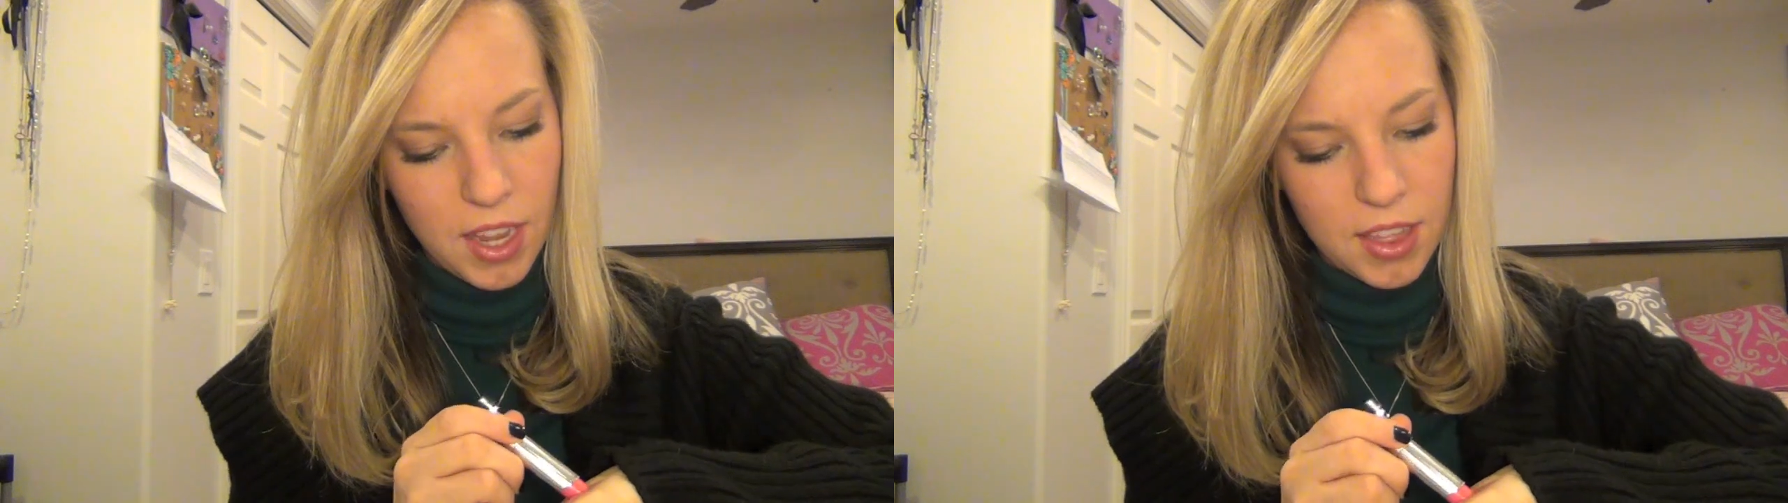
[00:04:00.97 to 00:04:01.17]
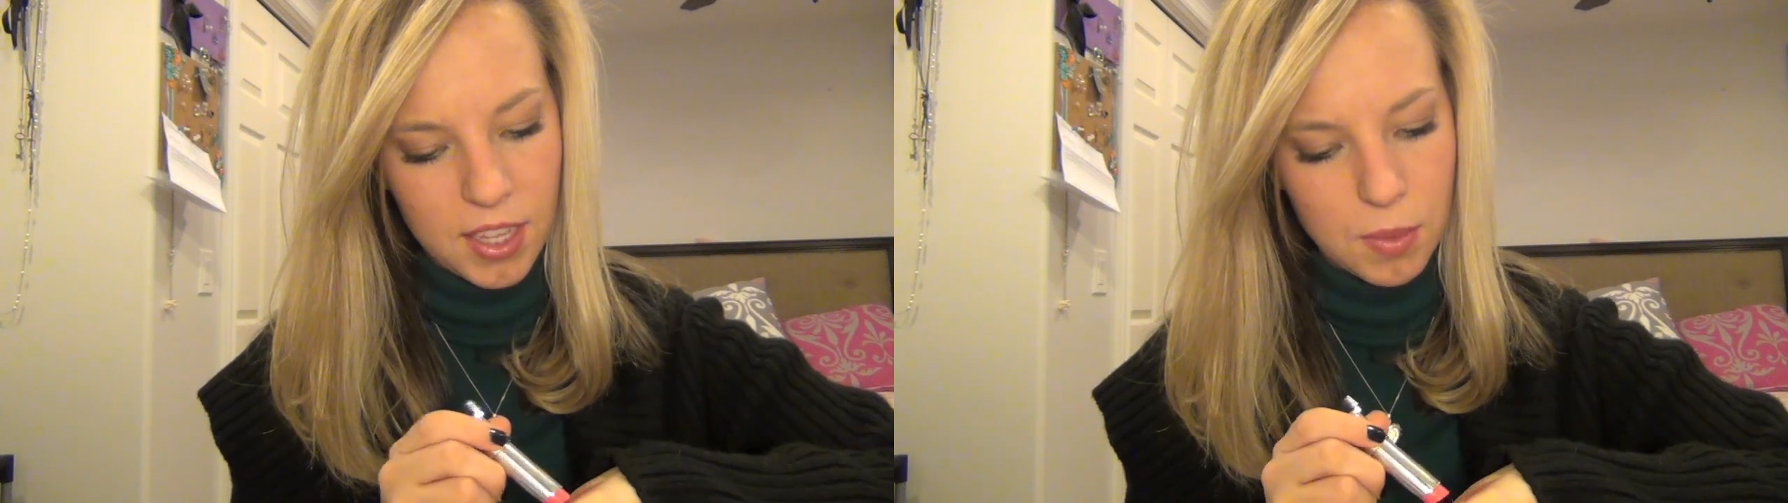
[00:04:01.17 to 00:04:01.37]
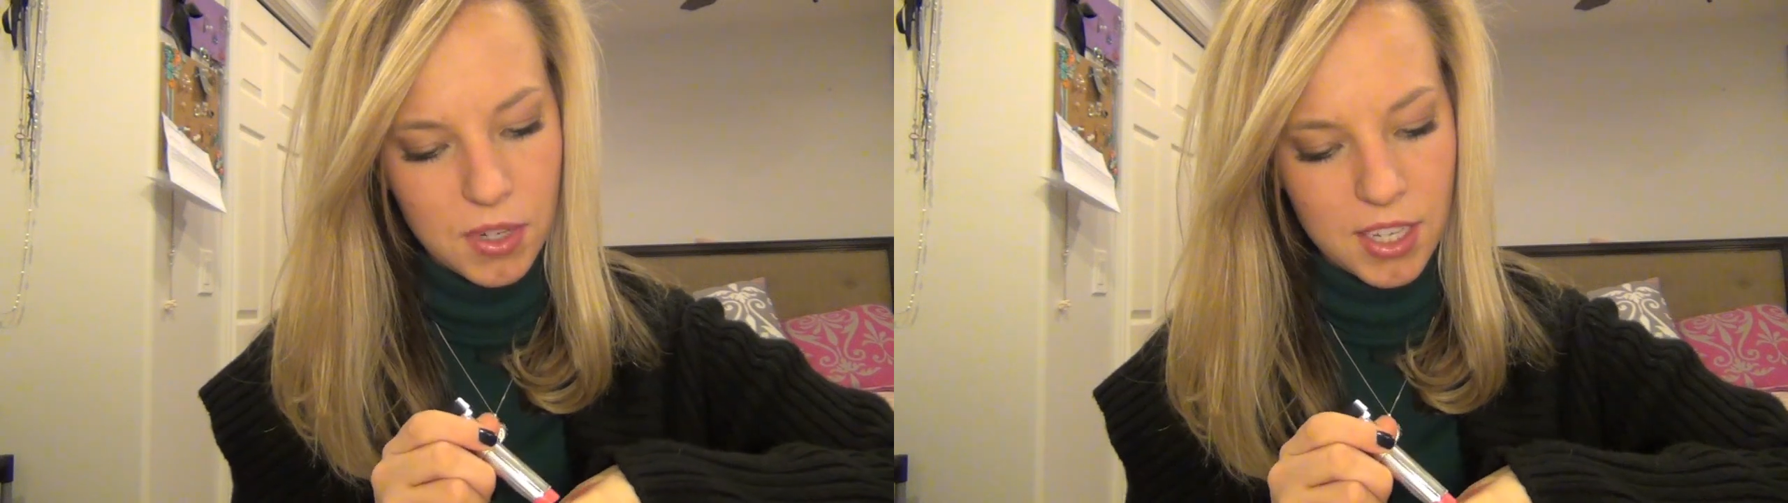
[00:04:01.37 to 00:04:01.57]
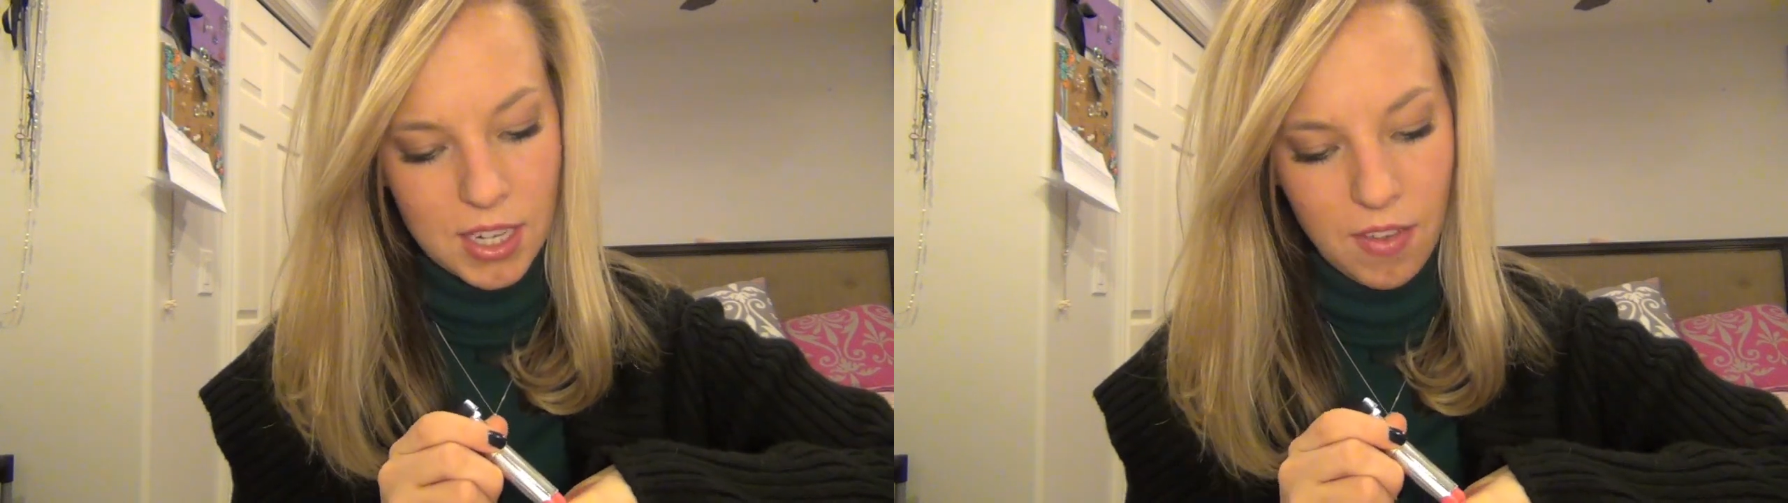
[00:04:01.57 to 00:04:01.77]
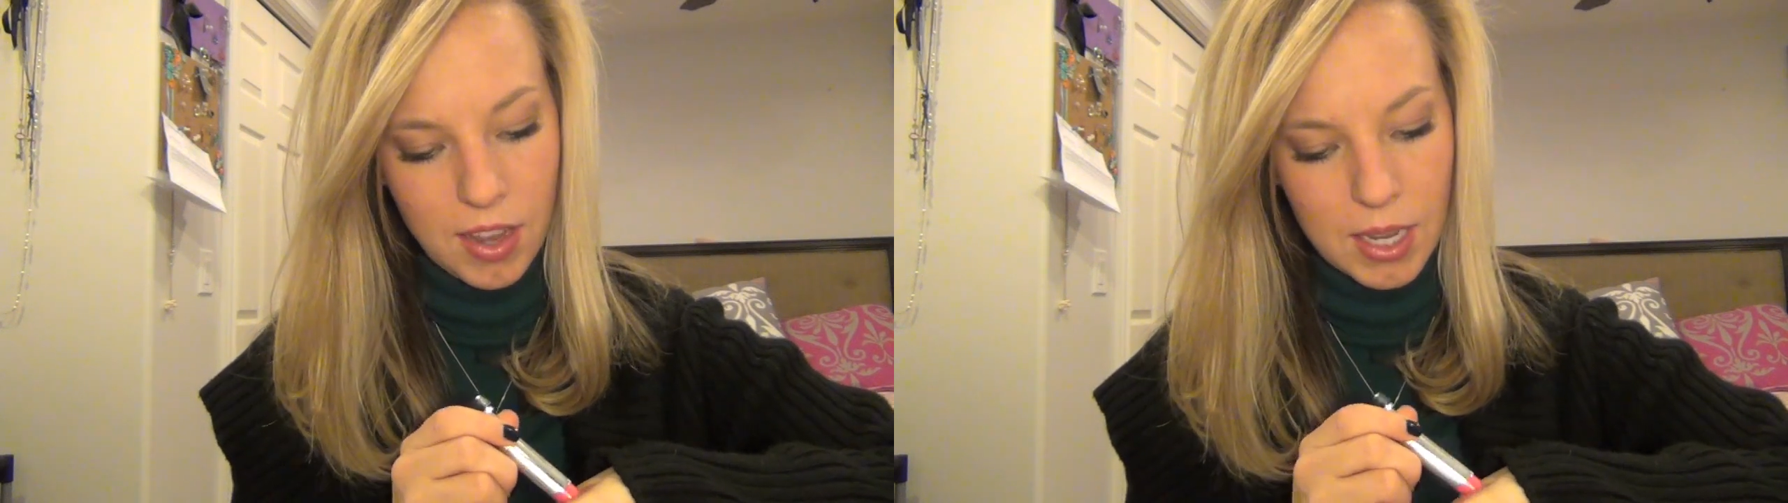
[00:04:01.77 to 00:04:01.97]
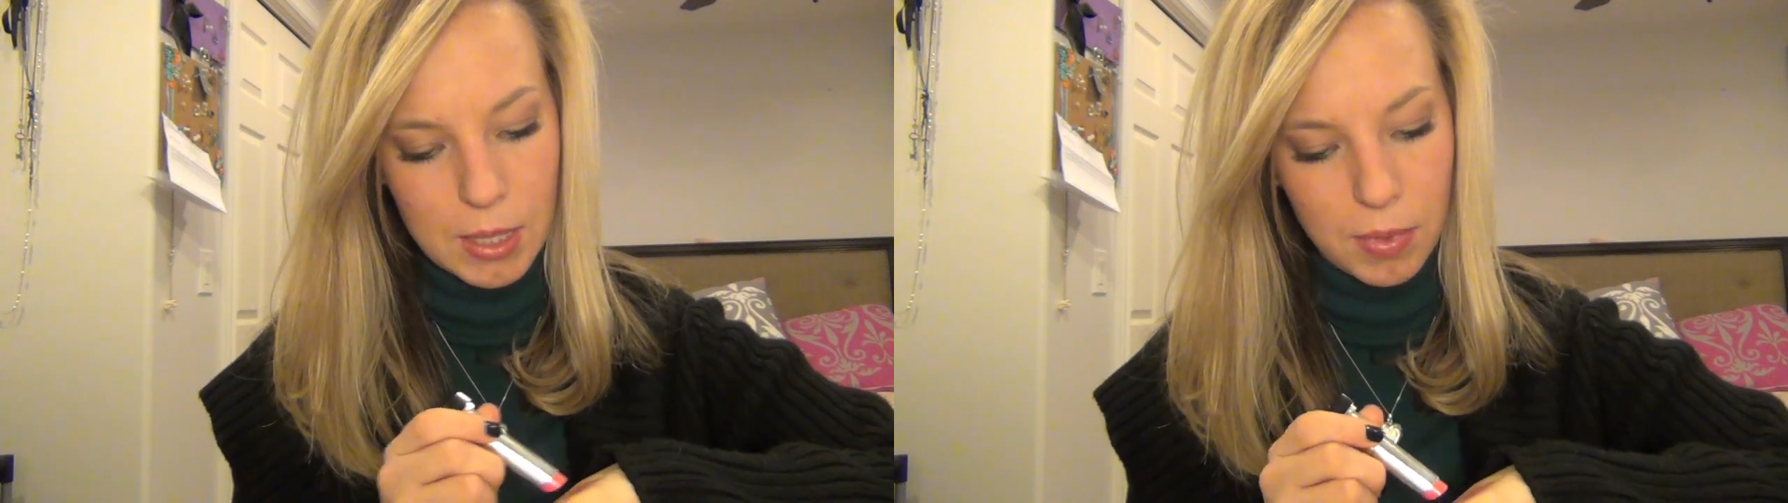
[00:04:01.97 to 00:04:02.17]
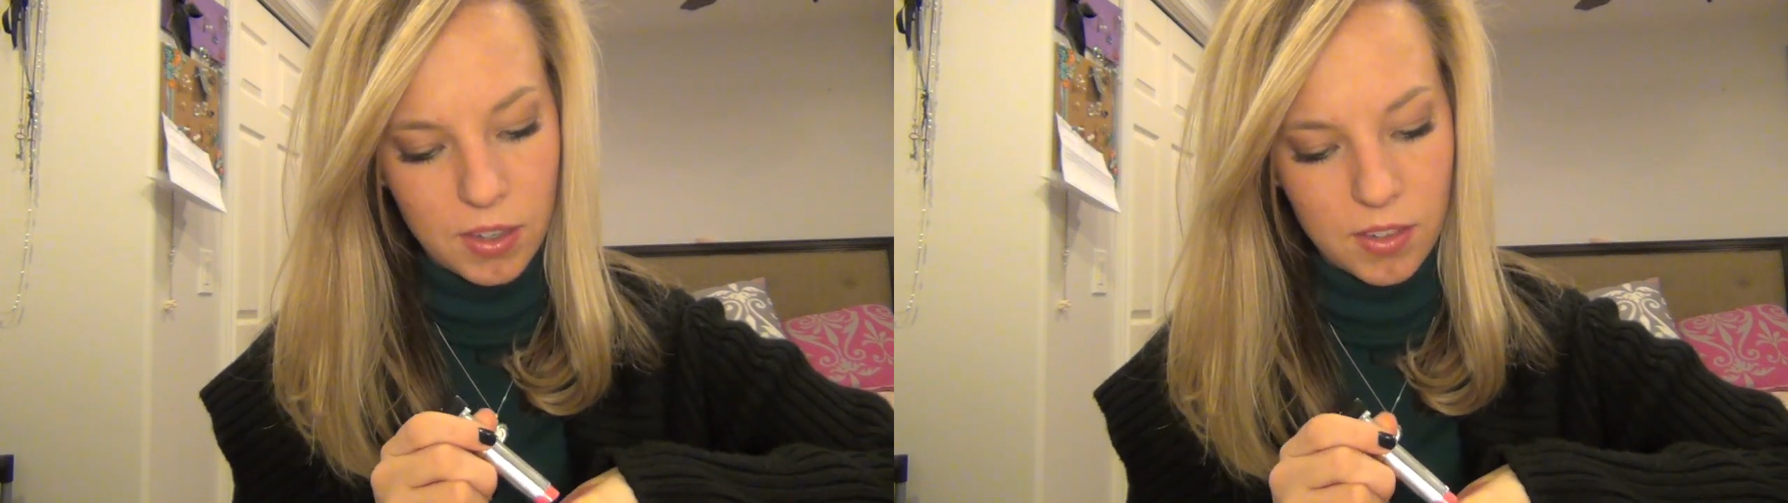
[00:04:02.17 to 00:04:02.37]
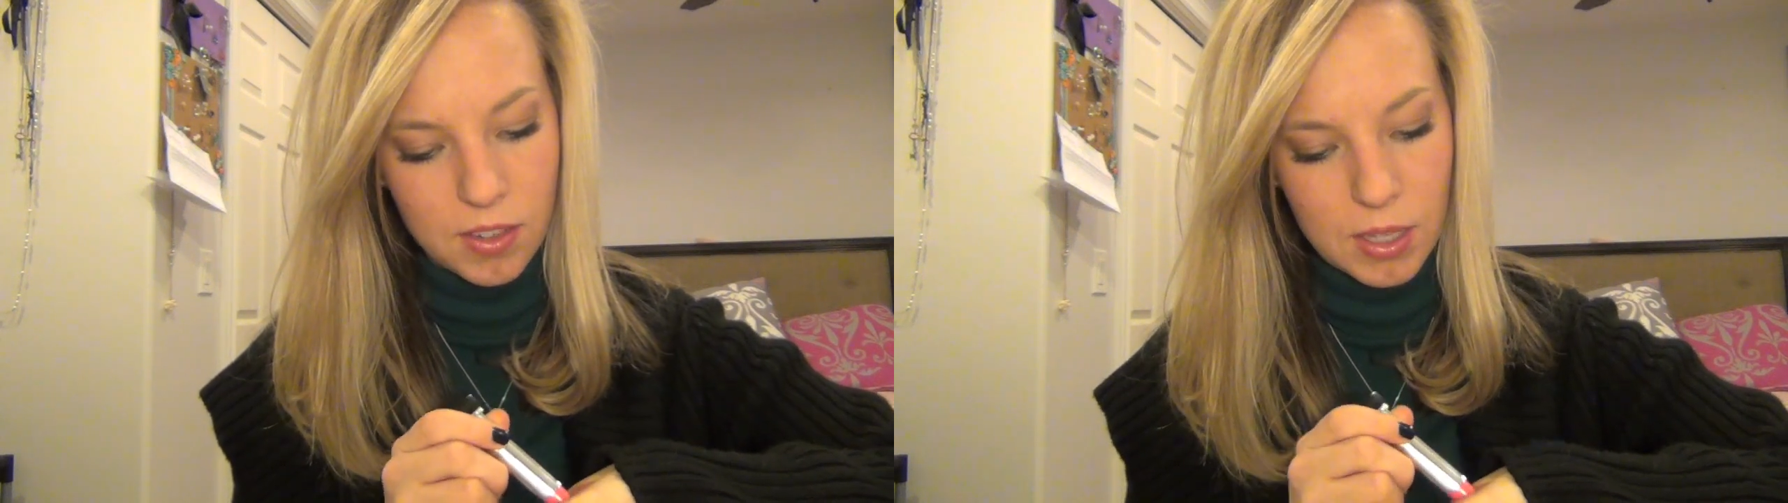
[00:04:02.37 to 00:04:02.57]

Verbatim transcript: And this one doesn't have any sparkles.